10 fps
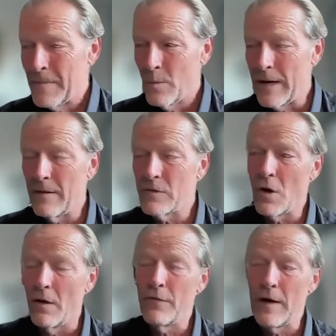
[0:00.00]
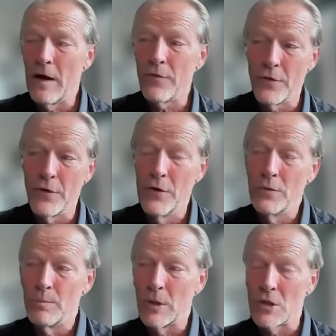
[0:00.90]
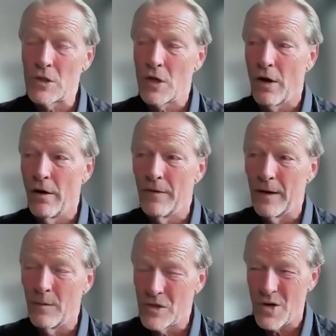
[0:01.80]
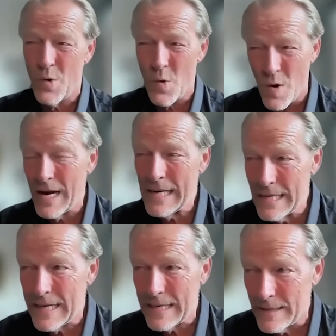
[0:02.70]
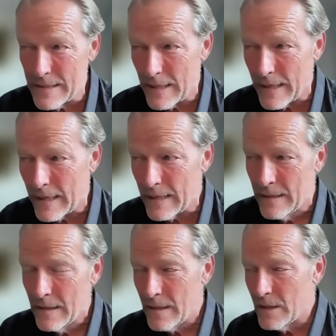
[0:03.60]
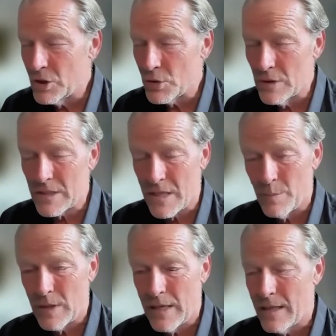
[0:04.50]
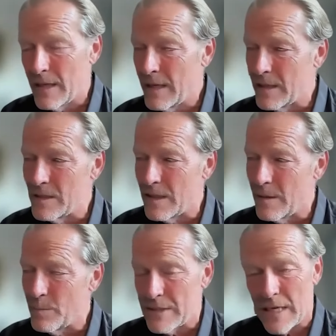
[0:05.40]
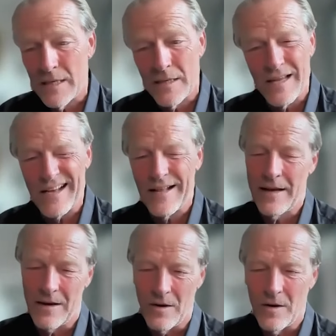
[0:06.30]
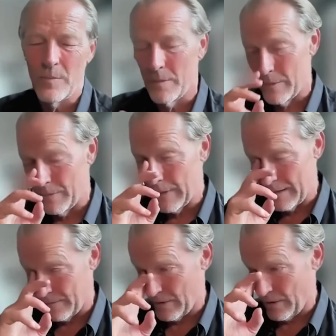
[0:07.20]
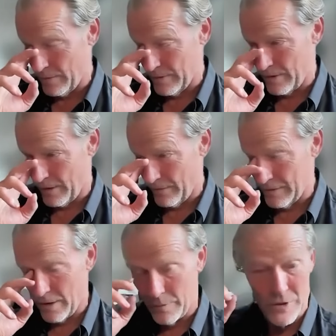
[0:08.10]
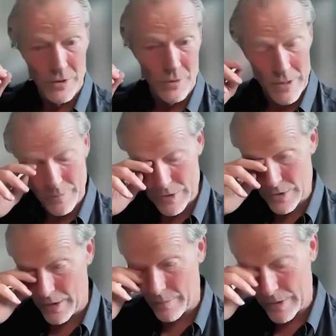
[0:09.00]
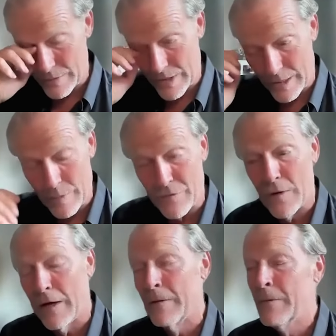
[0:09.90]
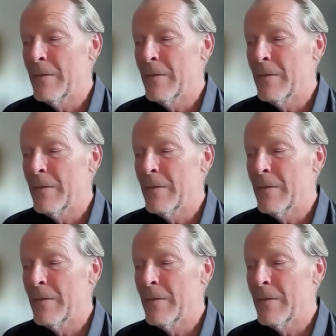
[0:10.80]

when it sort of fell through because of COVID, it was quite late in the day. The insurance company, I think, had uh, pretended that they had no problem. They could cope with COVID. No one knew where mm-hmm. it was going, but it was going to be fine.